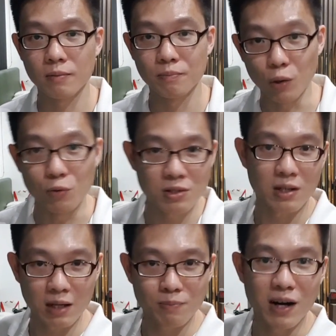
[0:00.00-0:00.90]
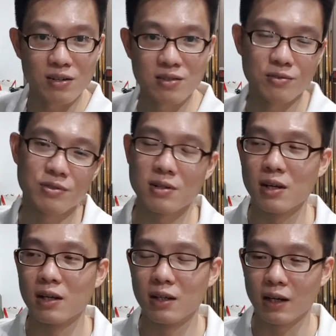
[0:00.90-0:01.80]
bowls, like parcels,
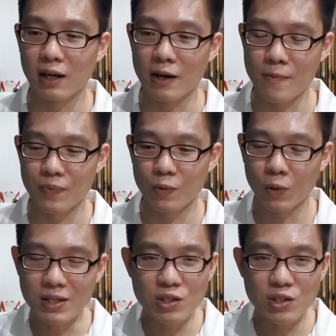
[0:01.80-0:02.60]
once